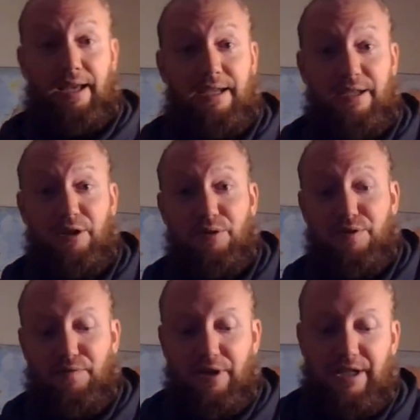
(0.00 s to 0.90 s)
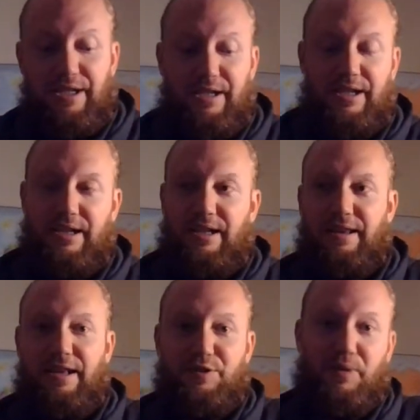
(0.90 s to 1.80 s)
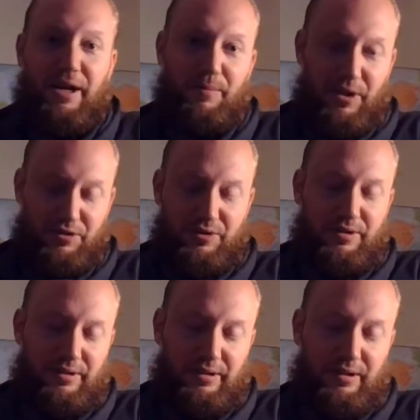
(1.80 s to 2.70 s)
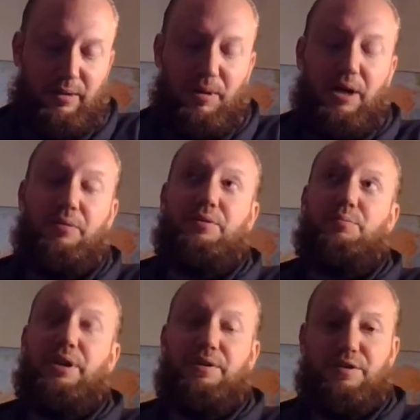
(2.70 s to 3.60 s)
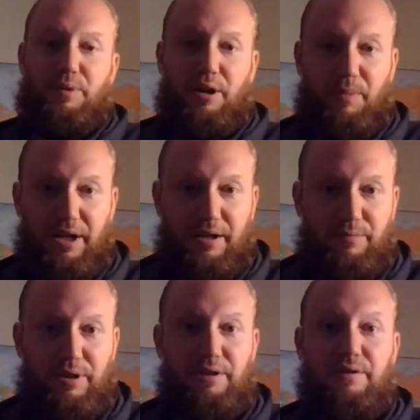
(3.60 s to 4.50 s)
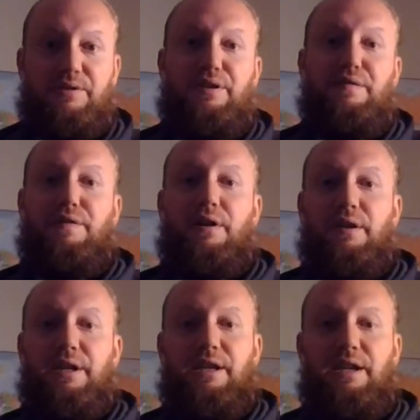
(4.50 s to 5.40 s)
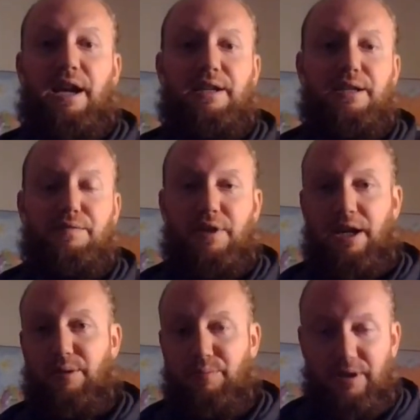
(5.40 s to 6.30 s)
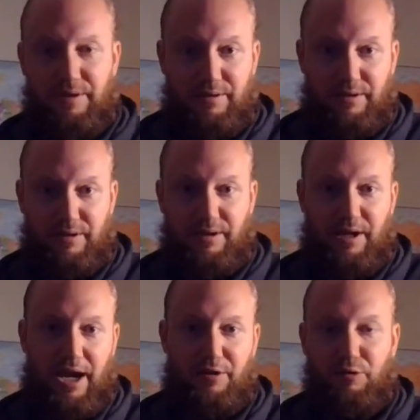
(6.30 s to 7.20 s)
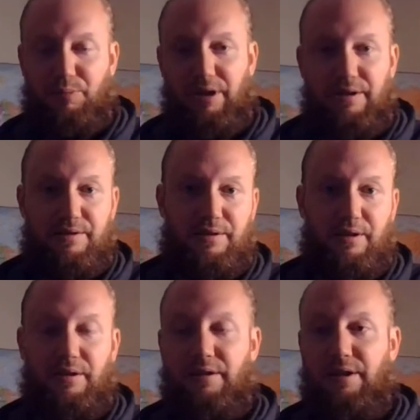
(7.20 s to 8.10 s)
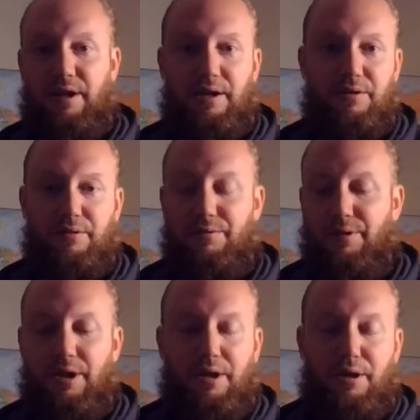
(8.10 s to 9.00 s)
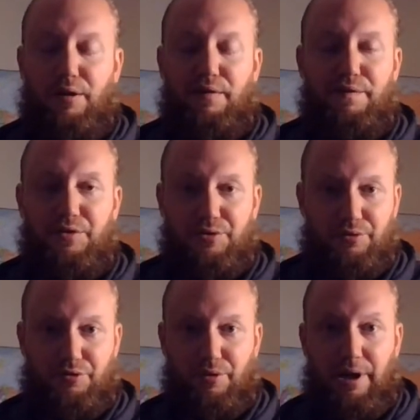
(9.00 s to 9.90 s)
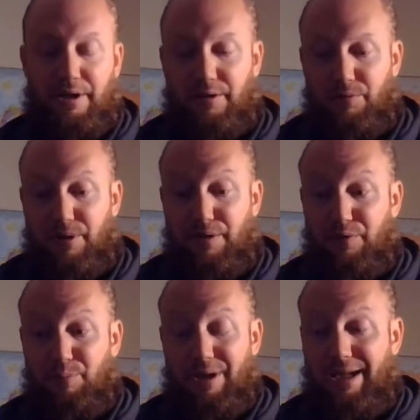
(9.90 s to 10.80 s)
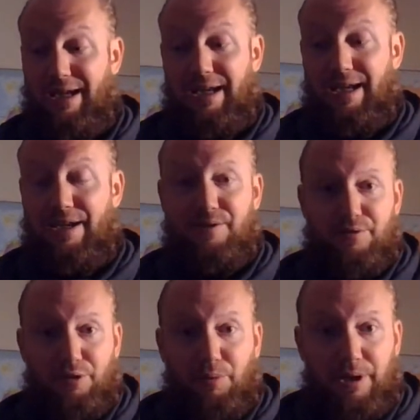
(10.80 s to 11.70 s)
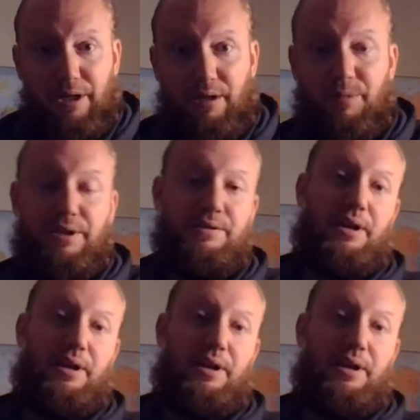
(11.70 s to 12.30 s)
it's funny. That's why I mentioned about being inspired by him, because he felt like he hadn't even had he had no PDC and he had no official training or whatever, but he's doing it. I mean,